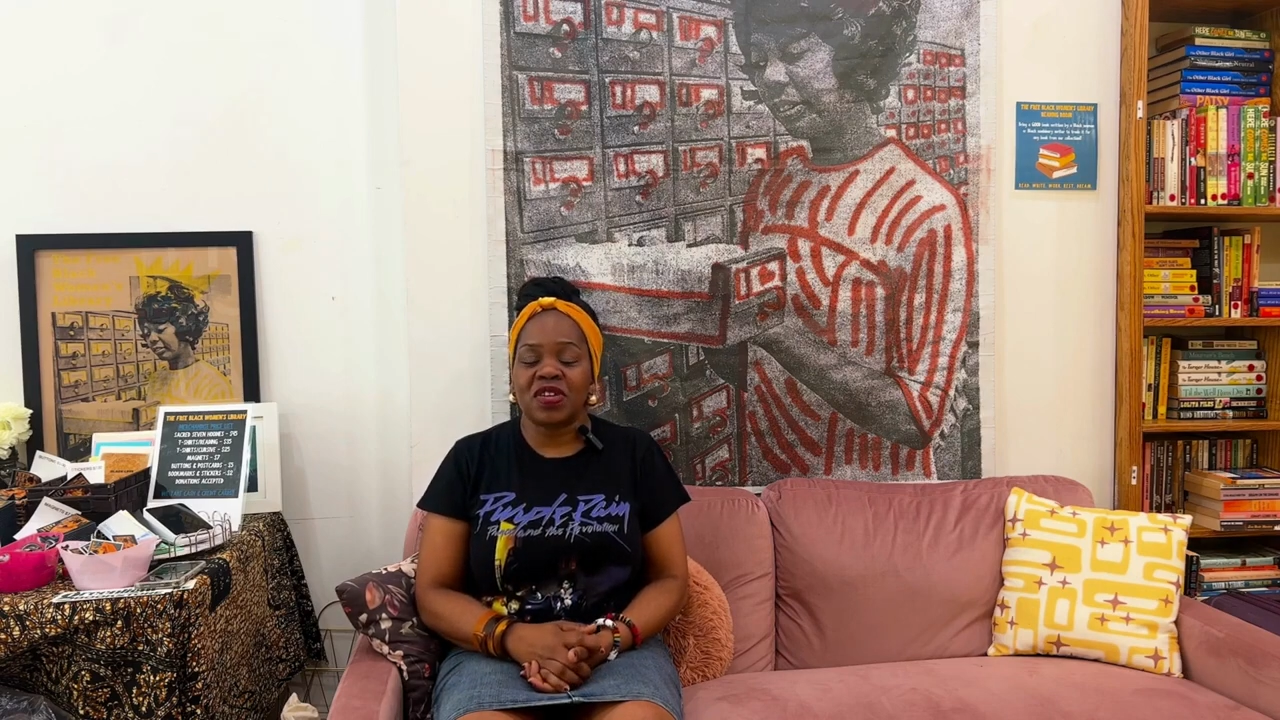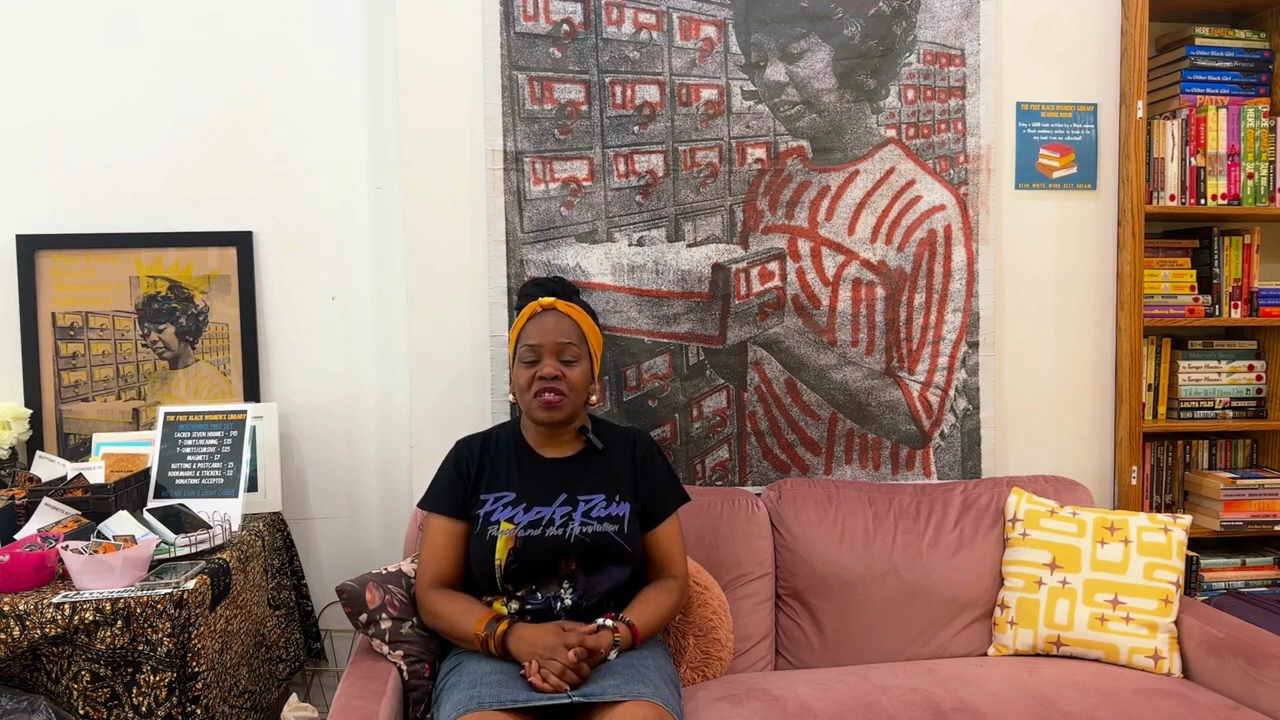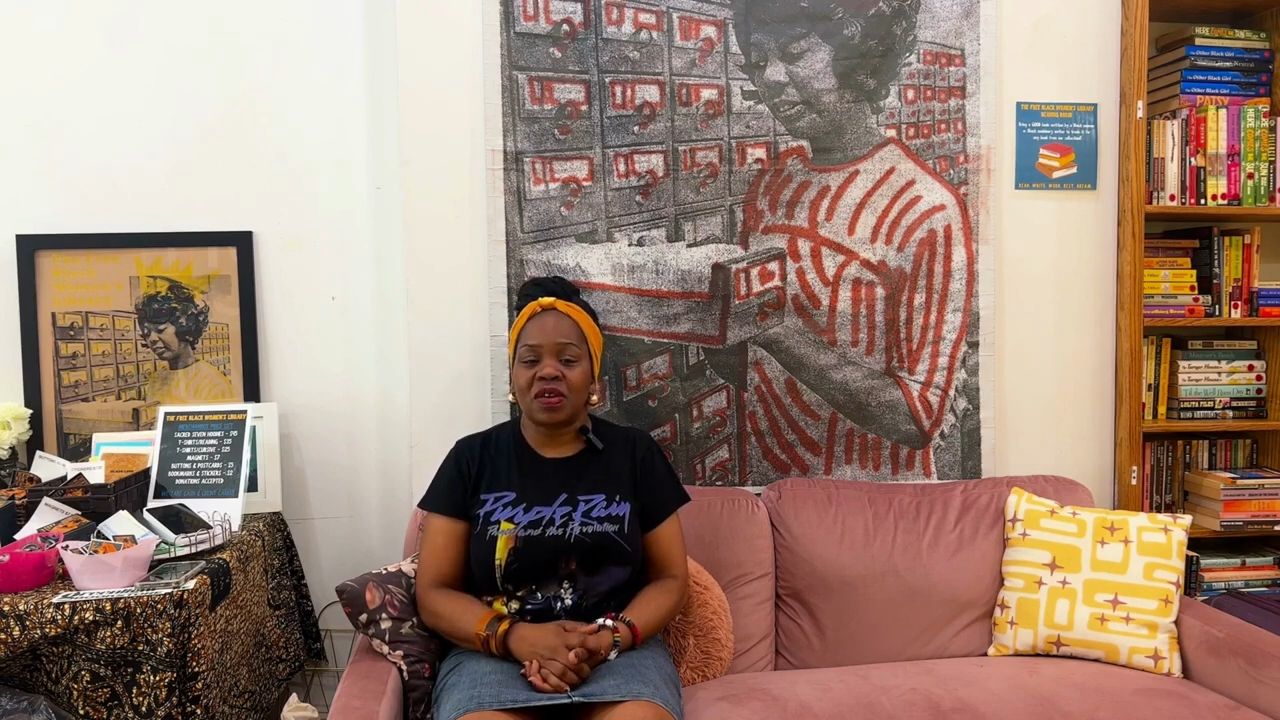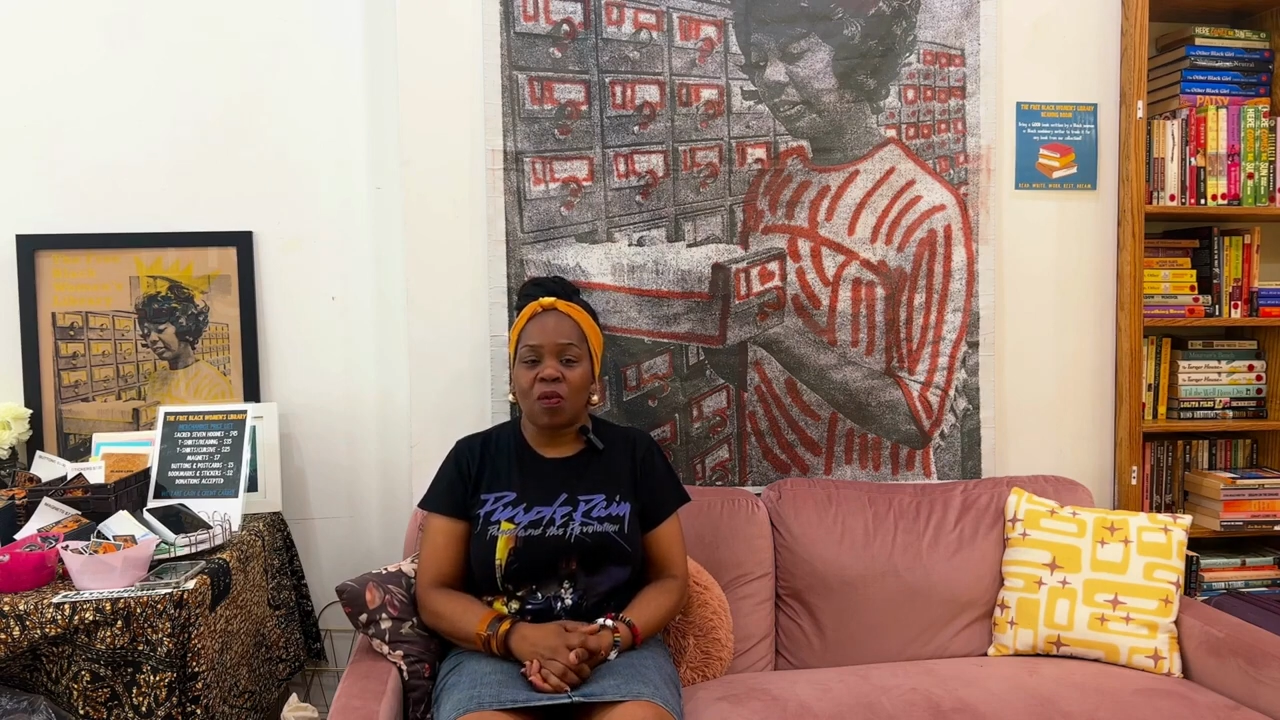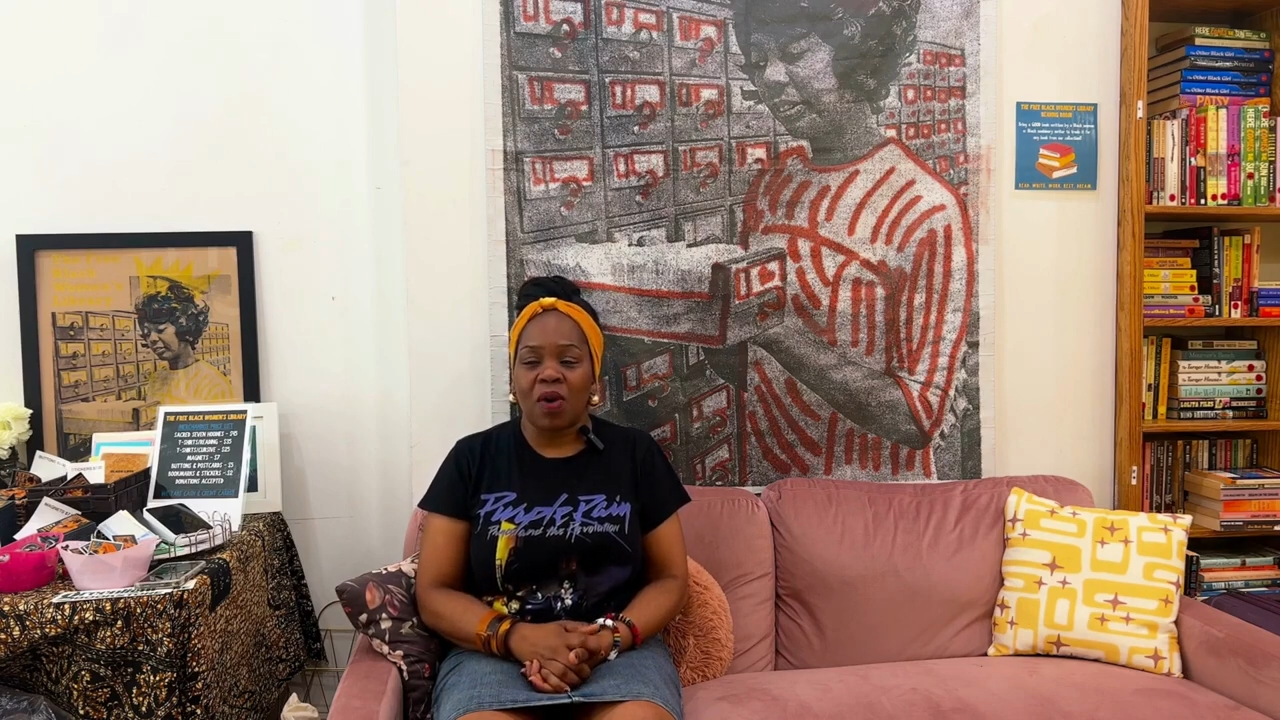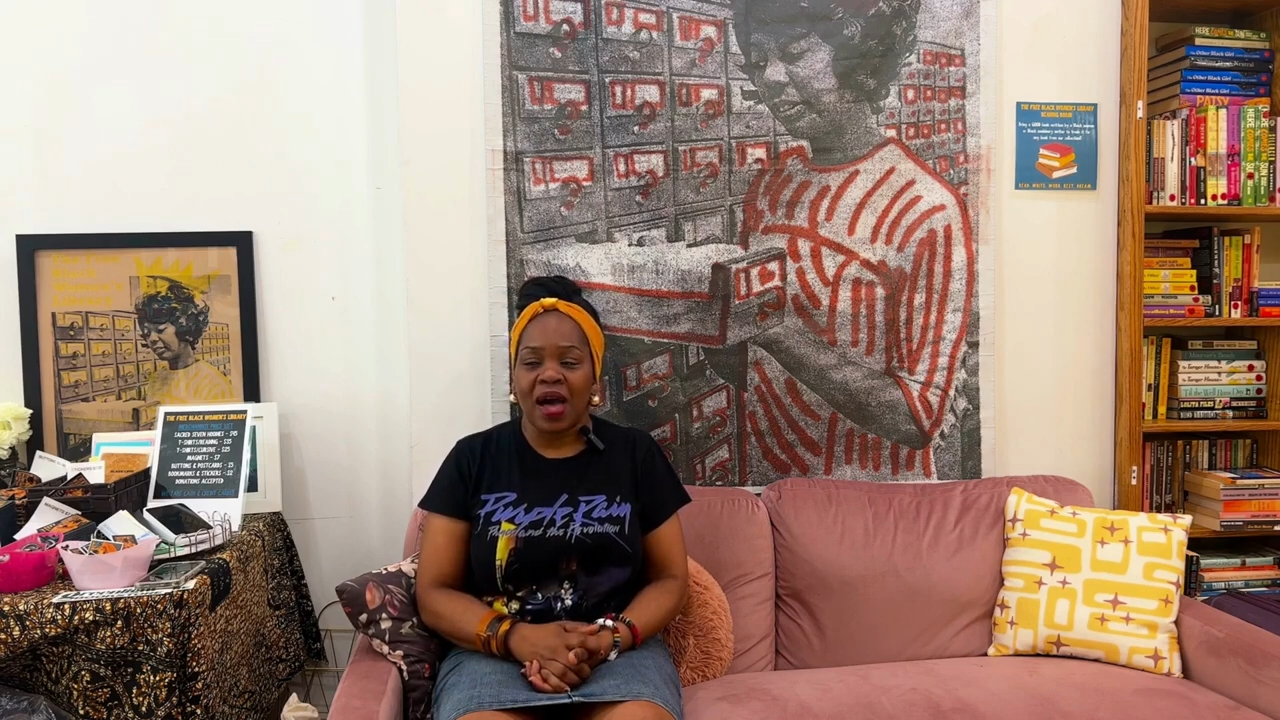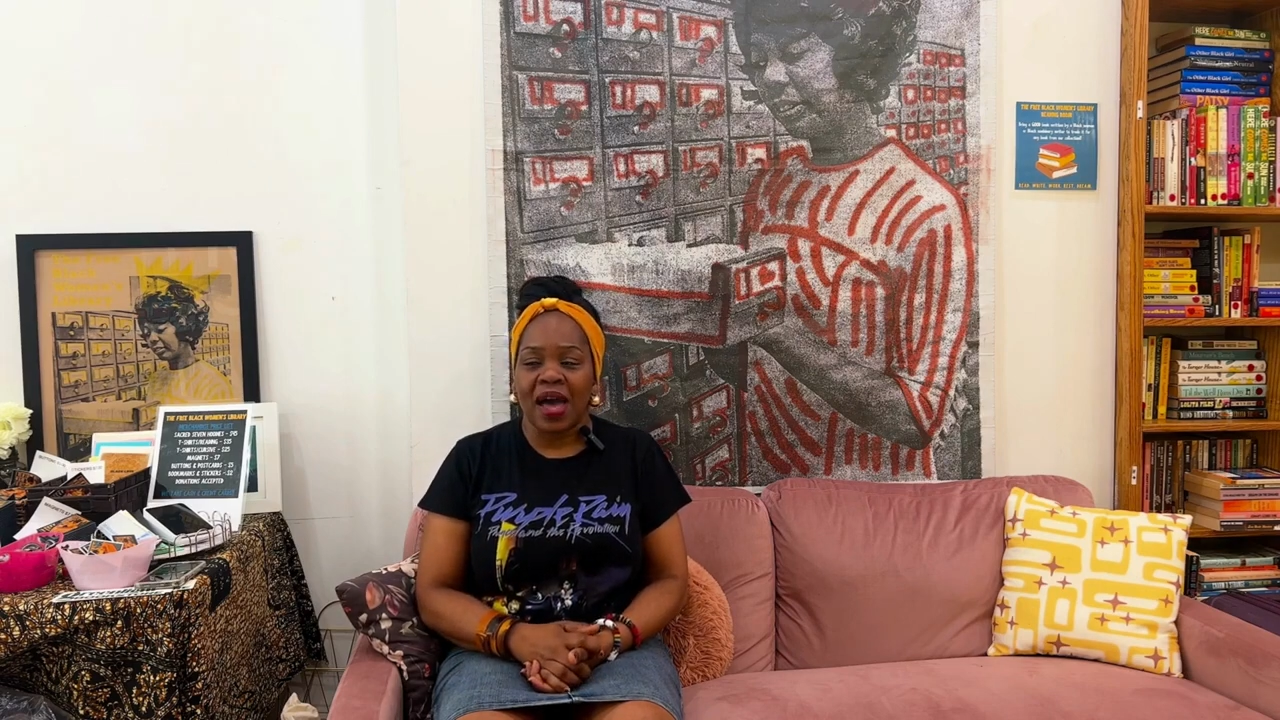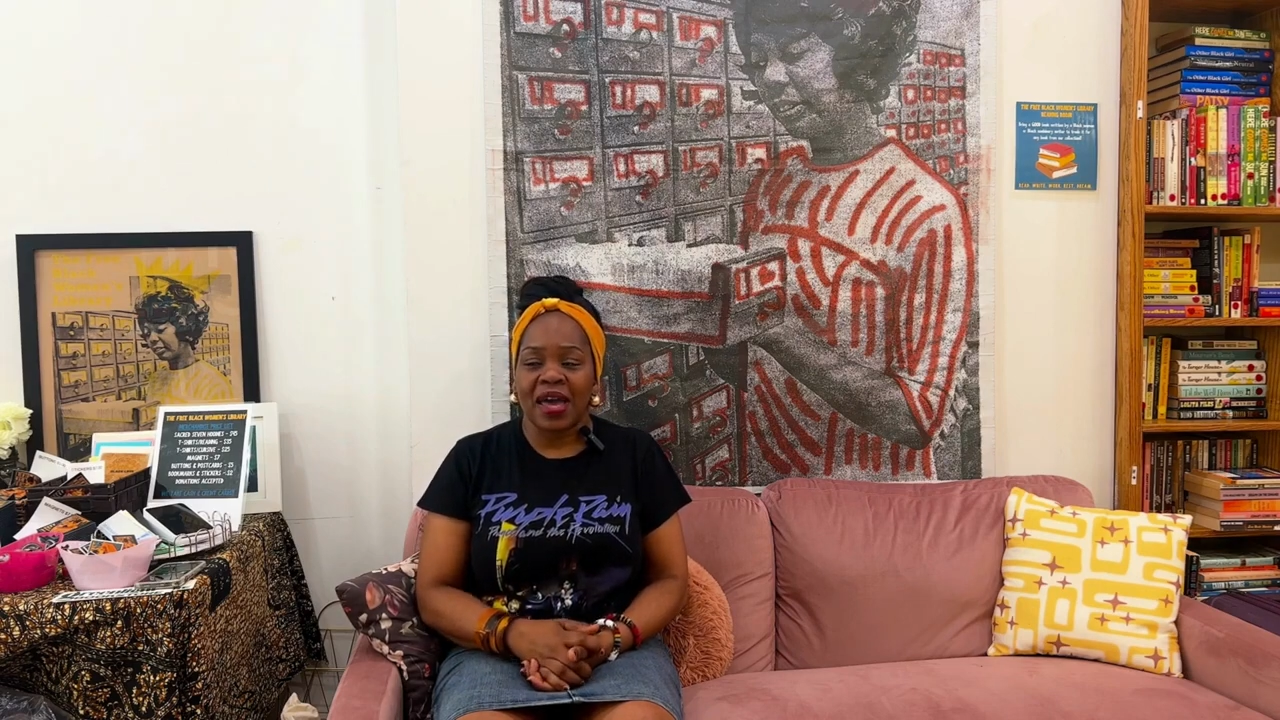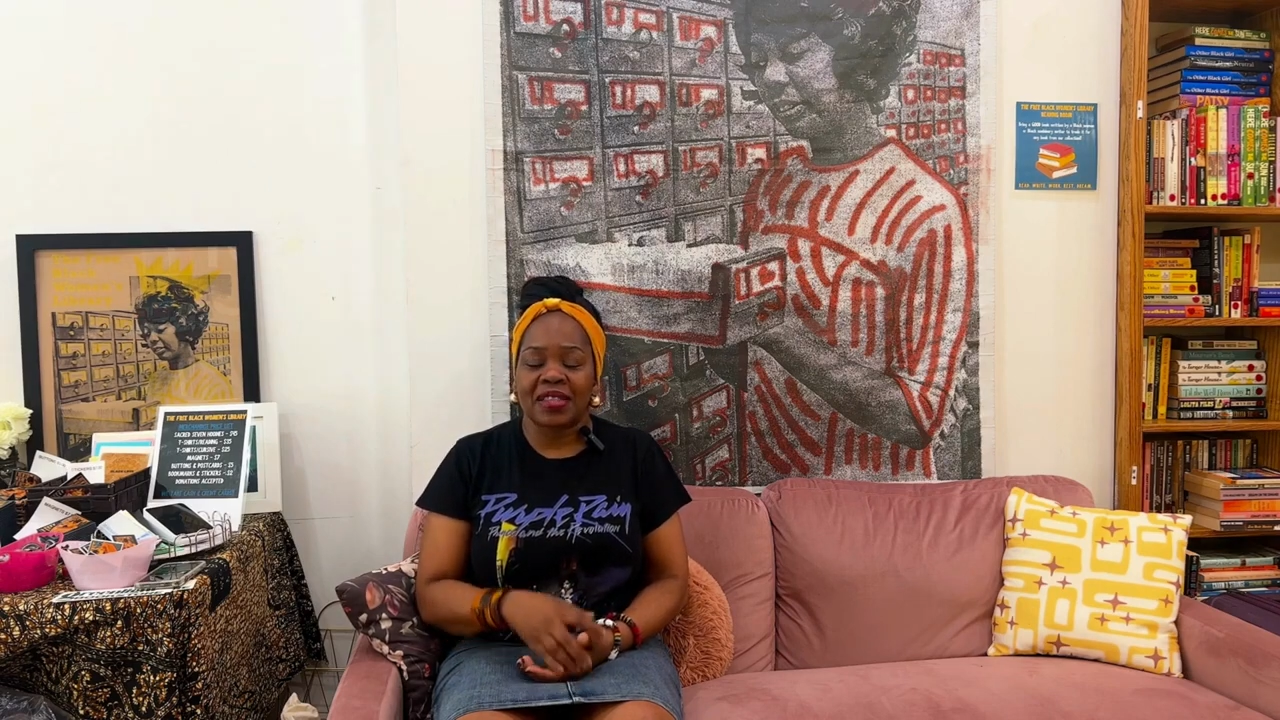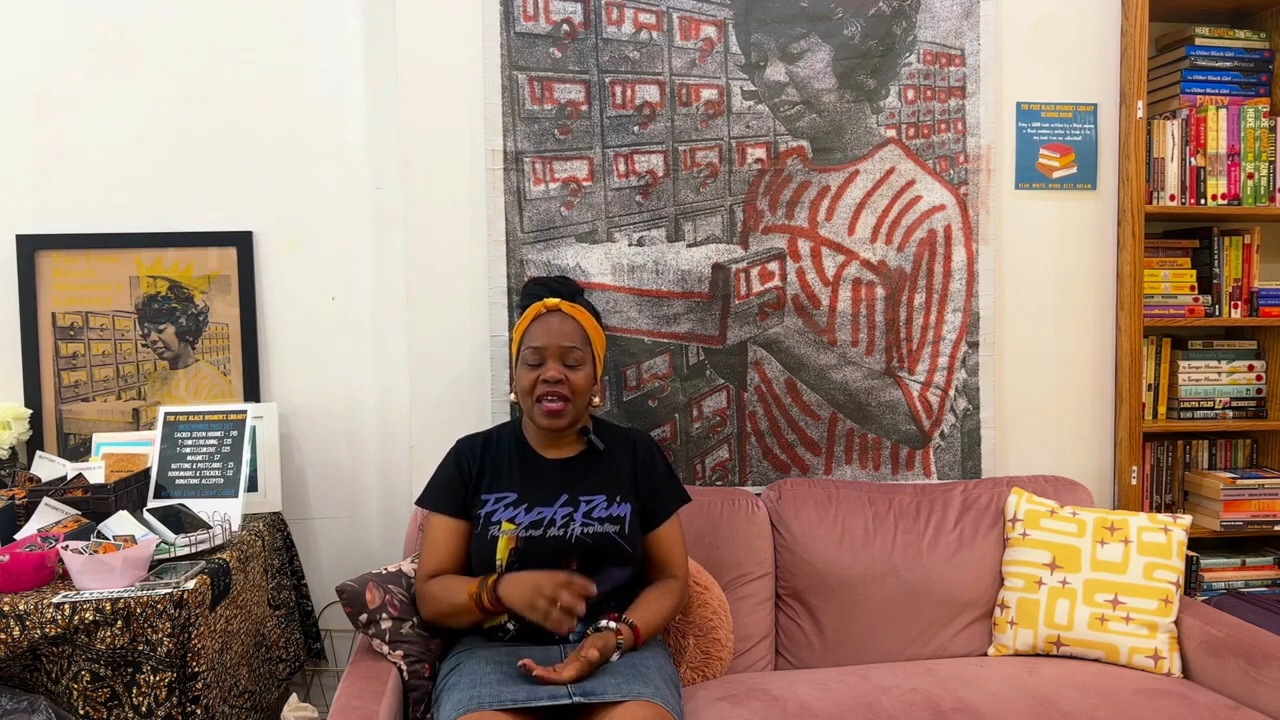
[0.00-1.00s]
reason
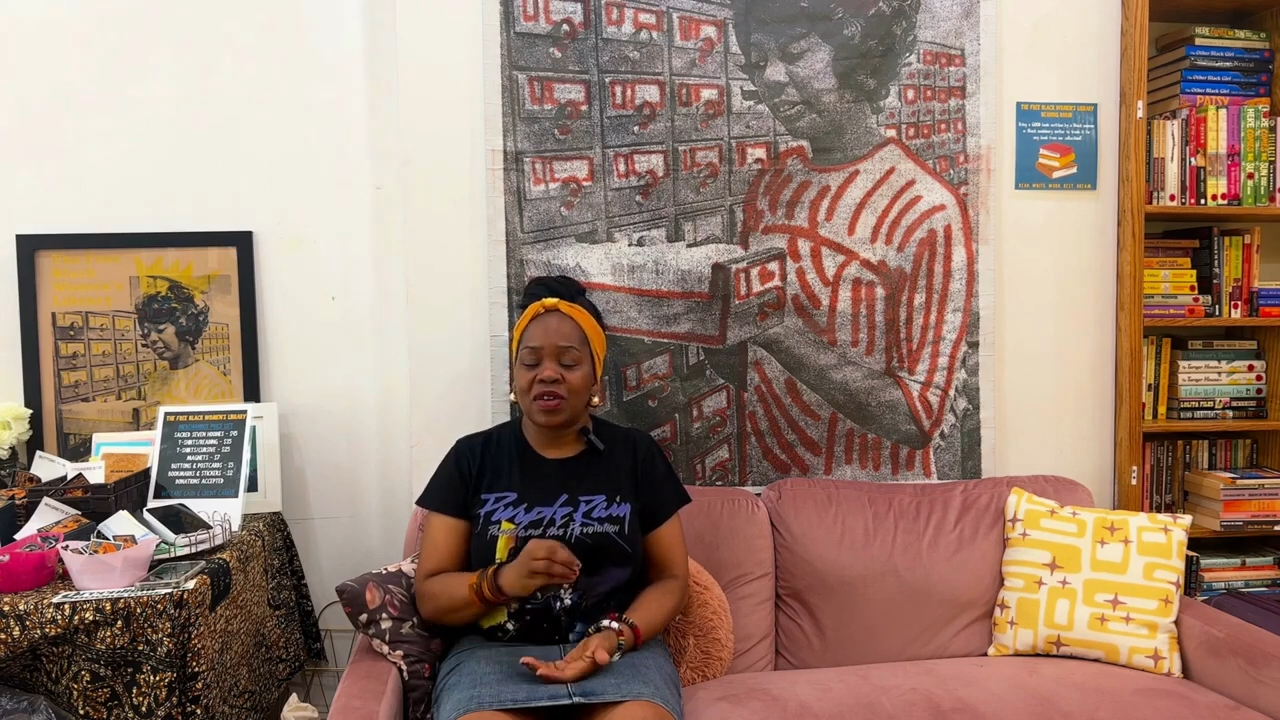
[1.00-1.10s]
why